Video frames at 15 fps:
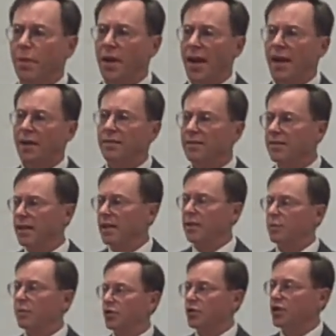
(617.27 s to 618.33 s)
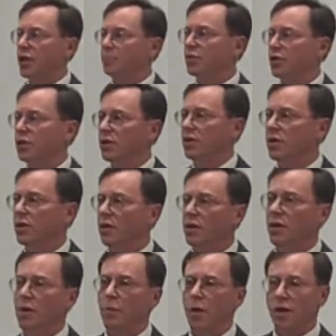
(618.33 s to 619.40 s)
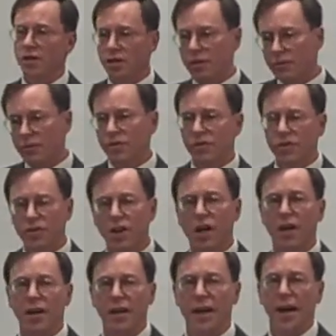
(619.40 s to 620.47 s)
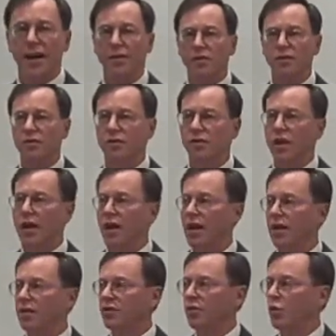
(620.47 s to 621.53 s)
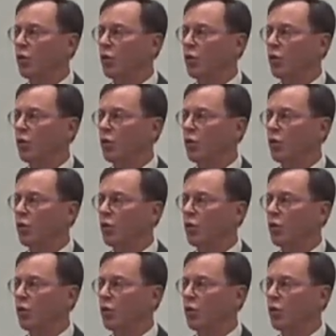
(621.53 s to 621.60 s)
began to take the perception among civil society actors as